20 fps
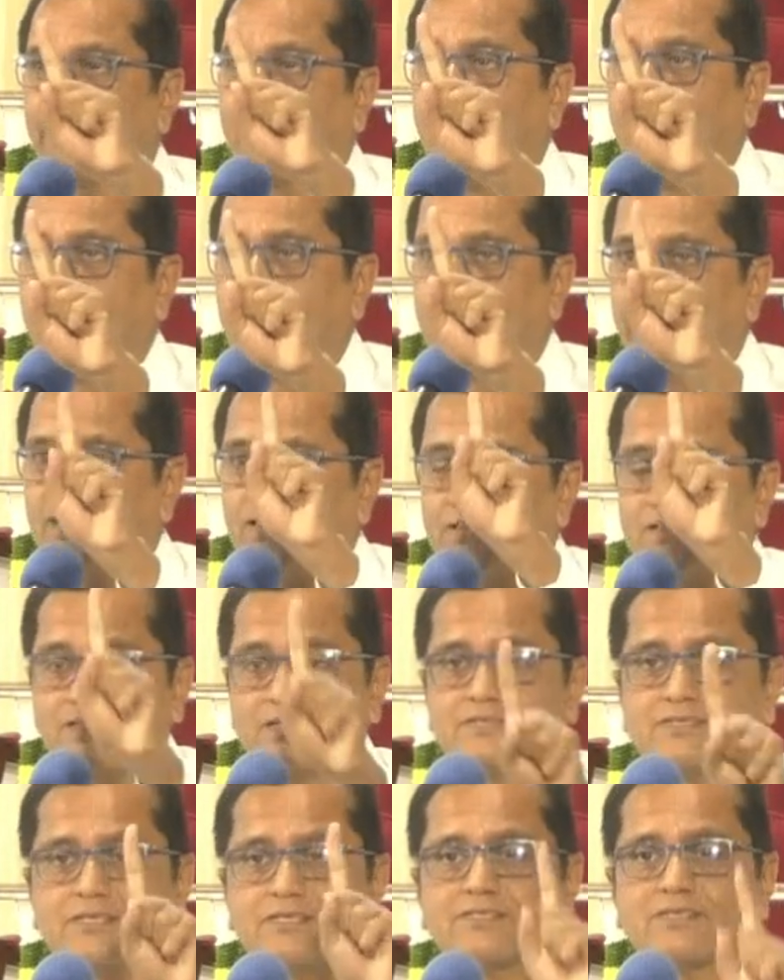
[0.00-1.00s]
hey,
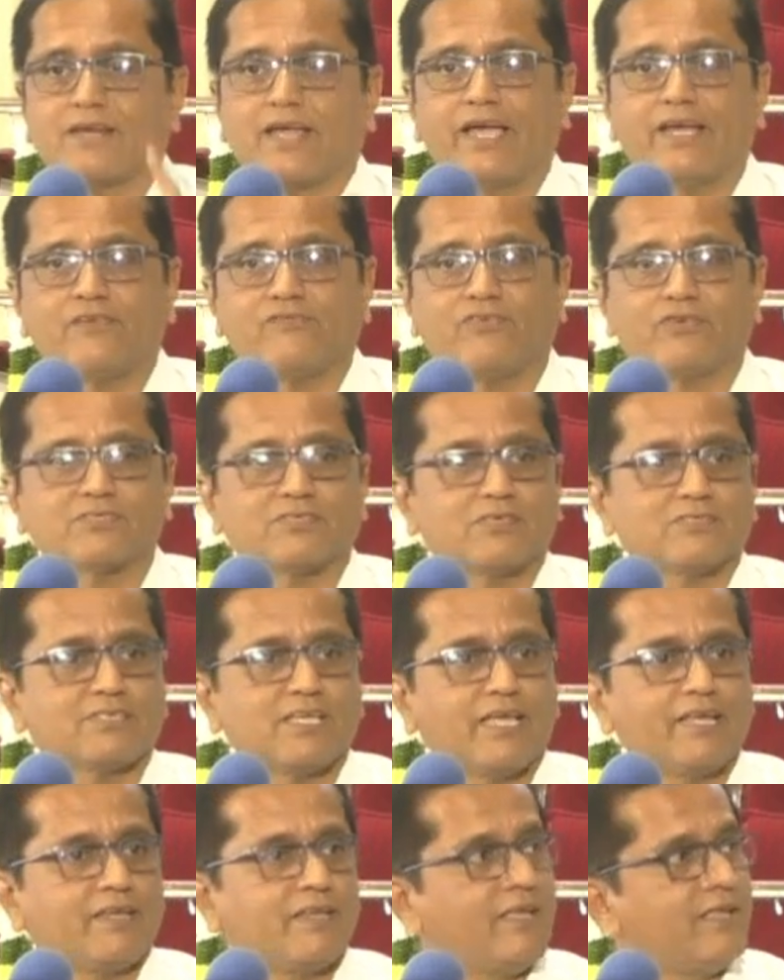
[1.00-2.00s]
this is right for
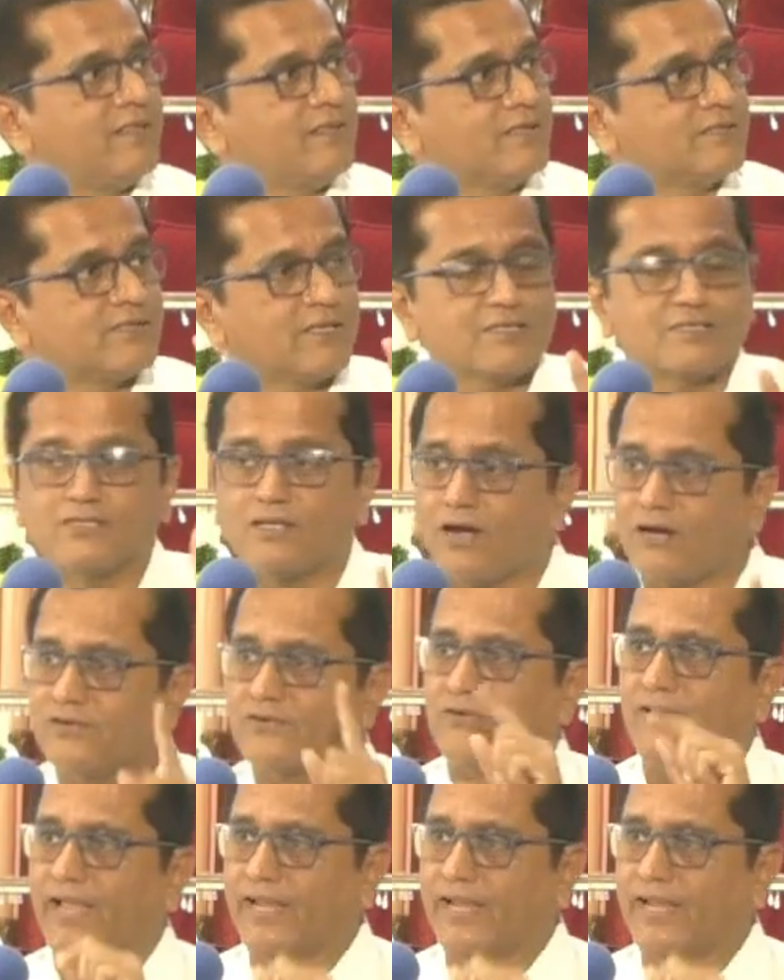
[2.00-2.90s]
society, this is not